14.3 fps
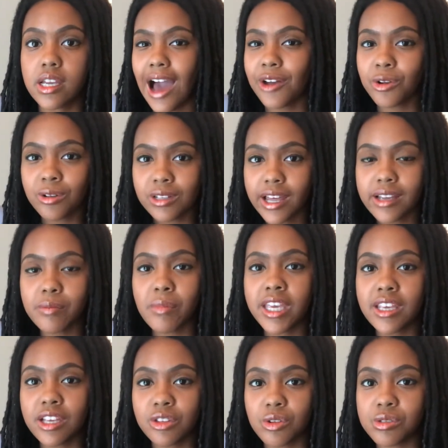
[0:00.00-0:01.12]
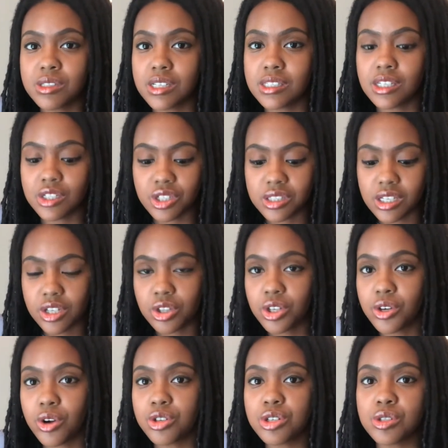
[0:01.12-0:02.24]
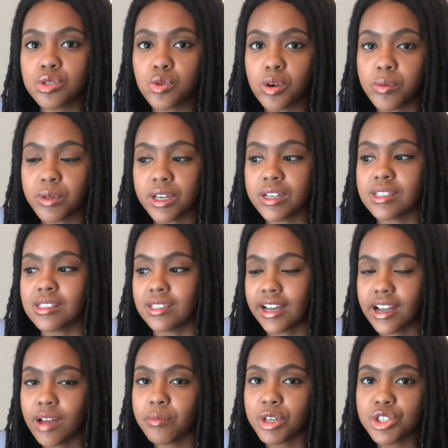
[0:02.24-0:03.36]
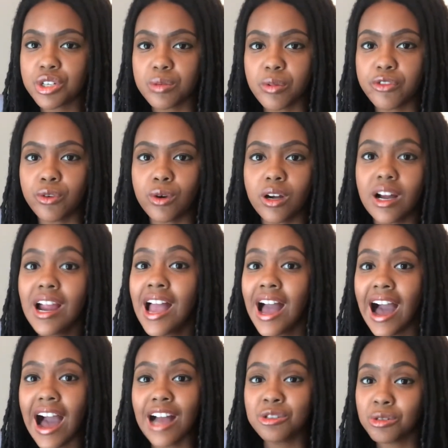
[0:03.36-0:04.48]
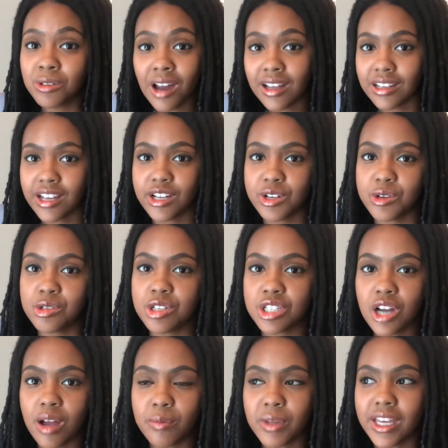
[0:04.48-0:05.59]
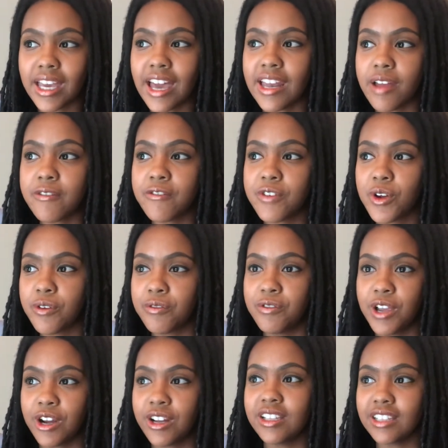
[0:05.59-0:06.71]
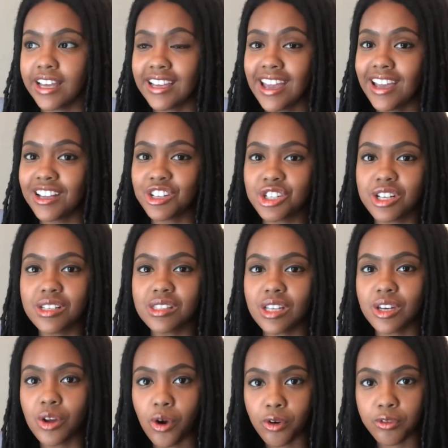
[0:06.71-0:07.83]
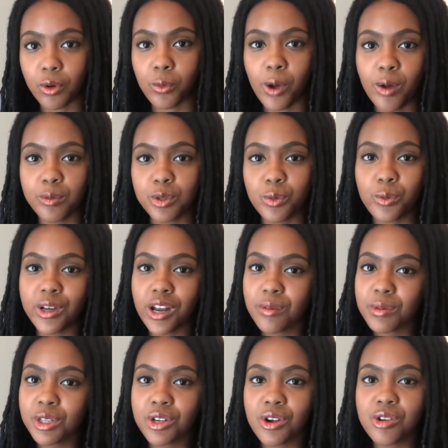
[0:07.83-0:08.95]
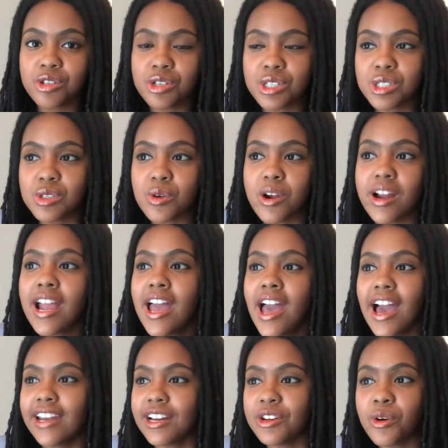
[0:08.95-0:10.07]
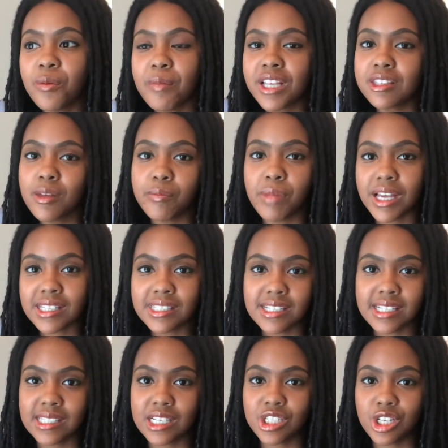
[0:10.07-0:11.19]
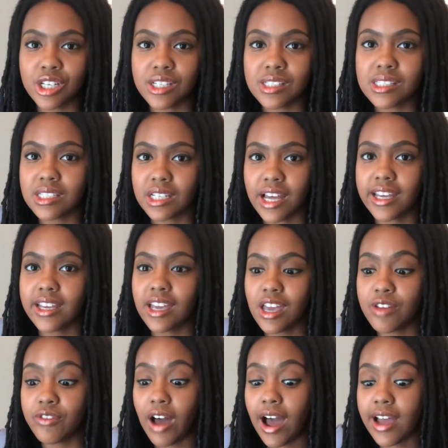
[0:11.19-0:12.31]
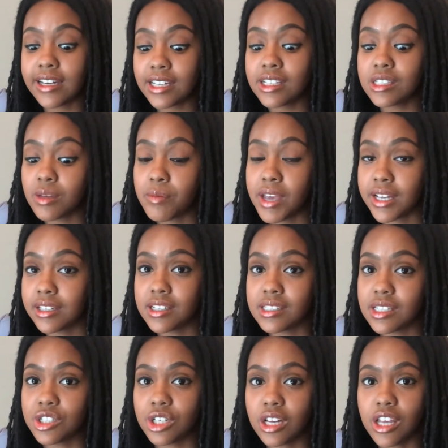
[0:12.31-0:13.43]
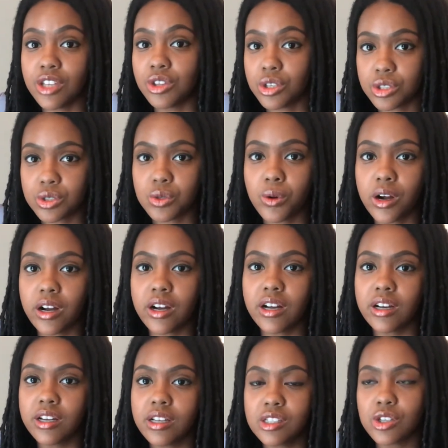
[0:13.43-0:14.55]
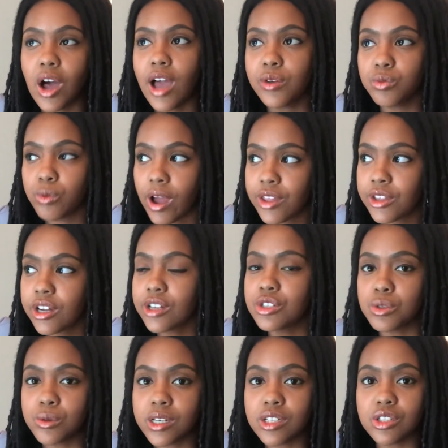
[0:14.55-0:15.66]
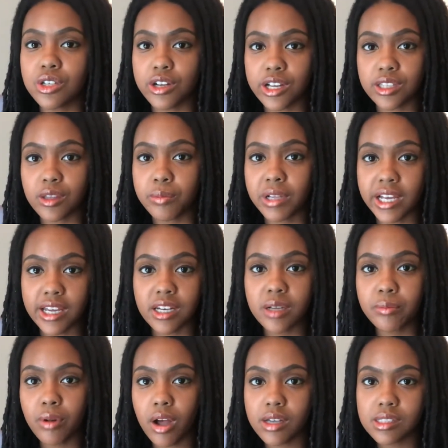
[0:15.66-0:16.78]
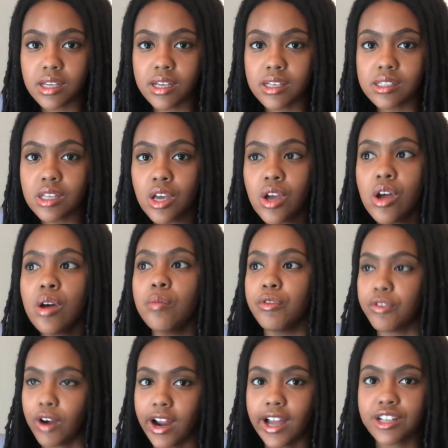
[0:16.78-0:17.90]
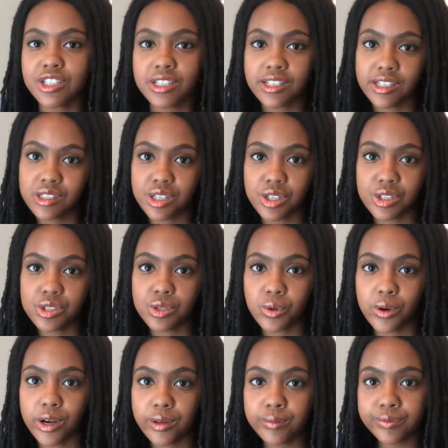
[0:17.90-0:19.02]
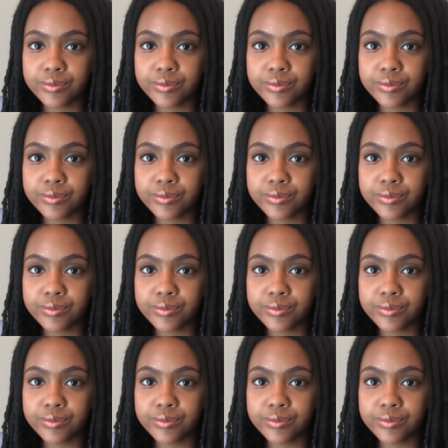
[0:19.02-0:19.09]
I don't like making those decisions in the grocery store because, like I mentioned before, I do not like grocery shopping, and I feel very like anxious and overwhelmed when I'm in the grocery store, and I don't make the best decisions like if I need to make a decision in the store. So I'd rather do it during the planning process before I actually get to the store.